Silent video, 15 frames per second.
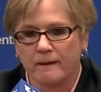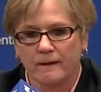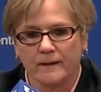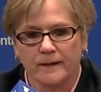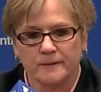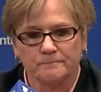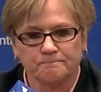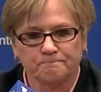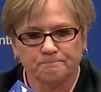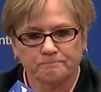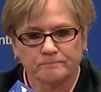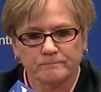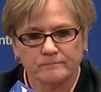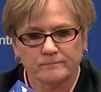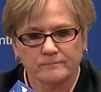um,
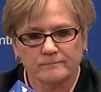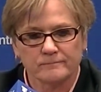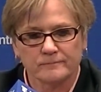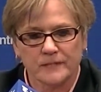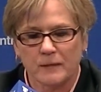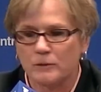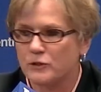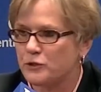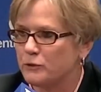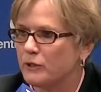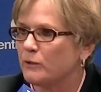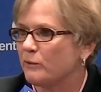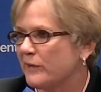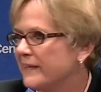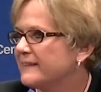how much you
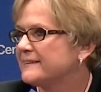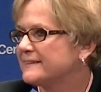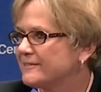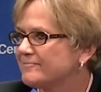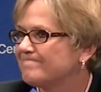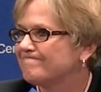get rest.